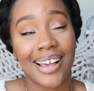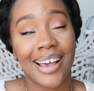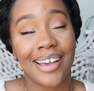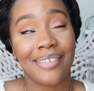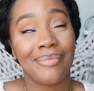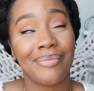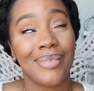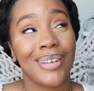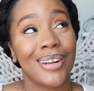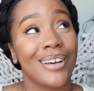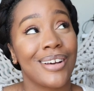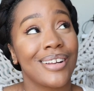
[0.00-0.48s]

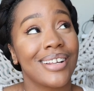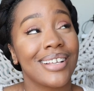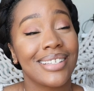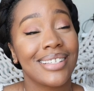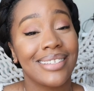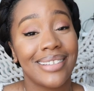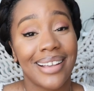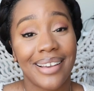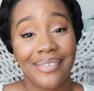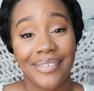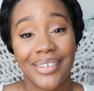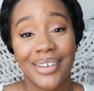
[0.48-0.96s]
I've been on a
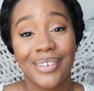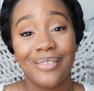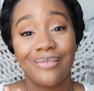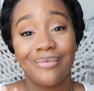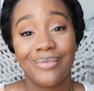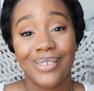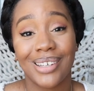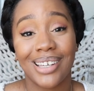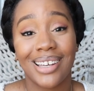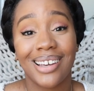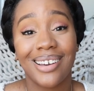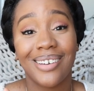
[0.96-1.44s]

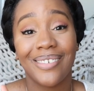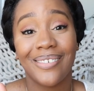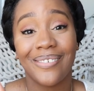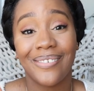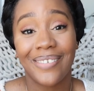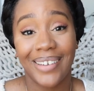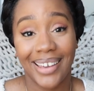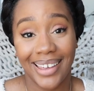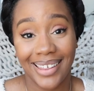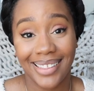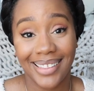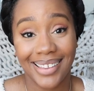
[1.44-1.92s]
7-week
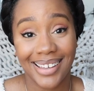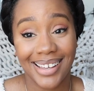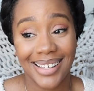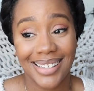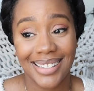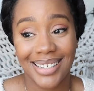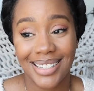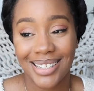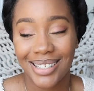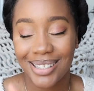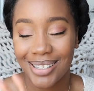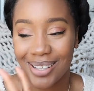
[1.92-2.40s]
wait
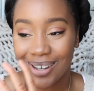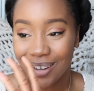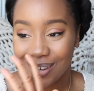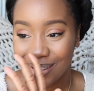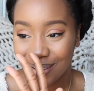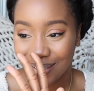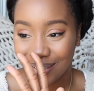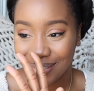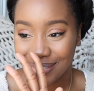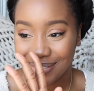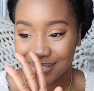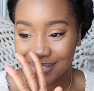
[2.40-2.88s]
list,
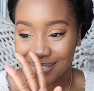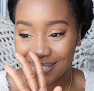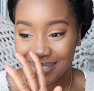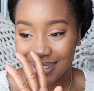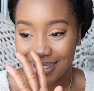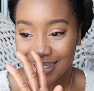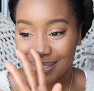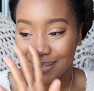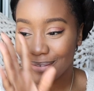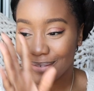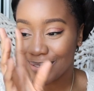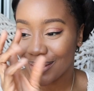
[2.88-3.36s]
so
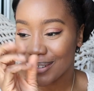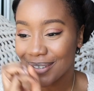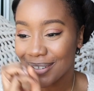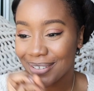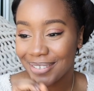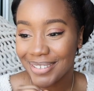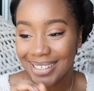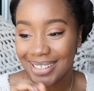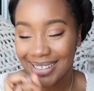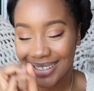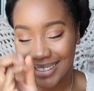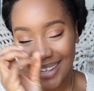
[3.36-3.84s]
I'm so
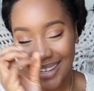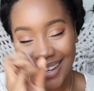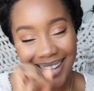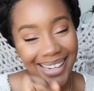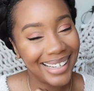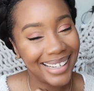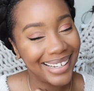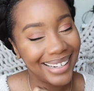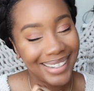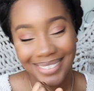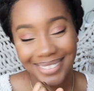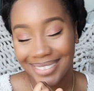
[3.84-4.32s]

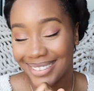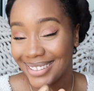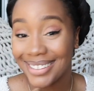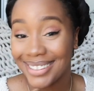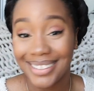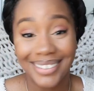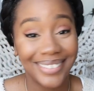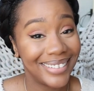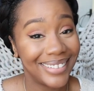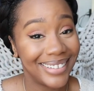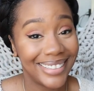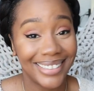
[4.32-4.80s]
excited. I don't think
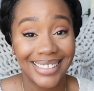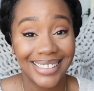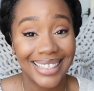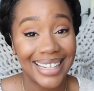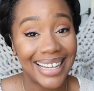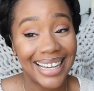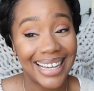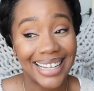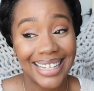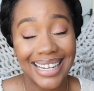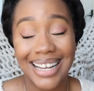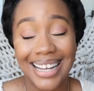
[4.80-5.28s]
you
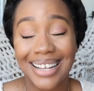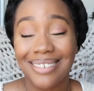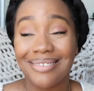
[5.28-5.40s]
understand.